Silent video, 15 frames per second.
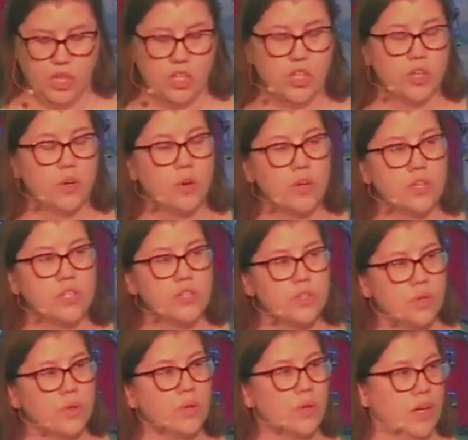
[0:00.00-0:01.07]
Your
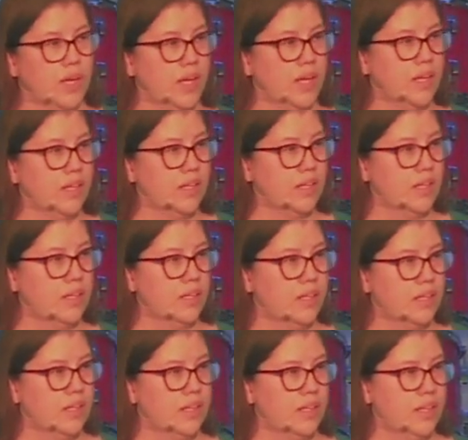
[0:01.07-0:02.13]
story
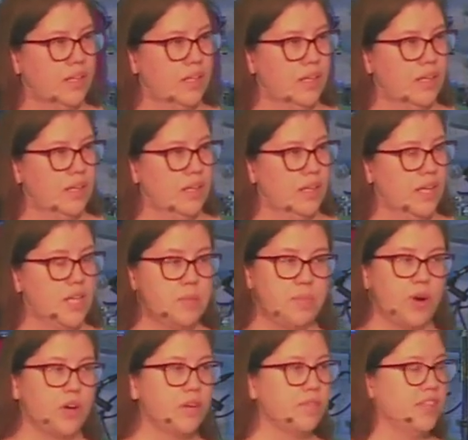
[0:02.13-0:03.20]
is
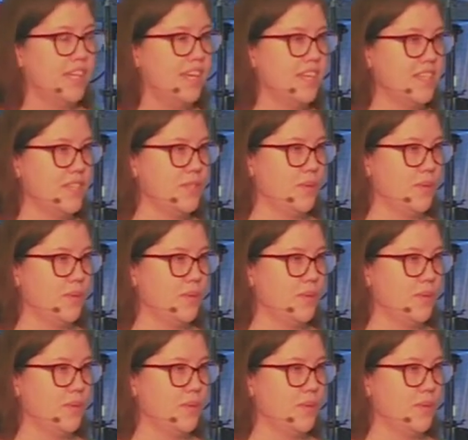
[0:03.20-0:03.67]
part of Leah's